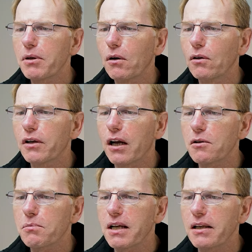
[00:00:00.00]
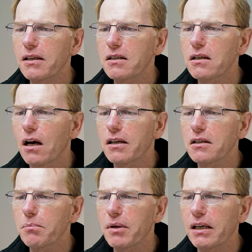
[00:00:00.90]
beyond 100%, there's starting
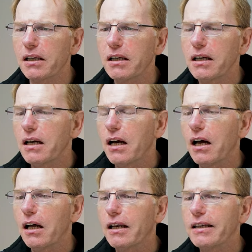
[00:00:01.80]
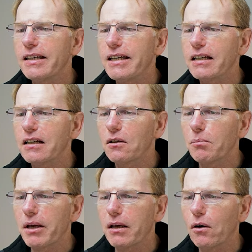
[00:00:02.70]
to be a little
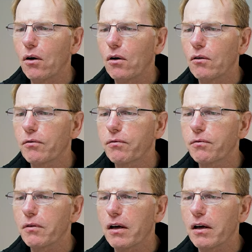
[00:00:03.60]
bit of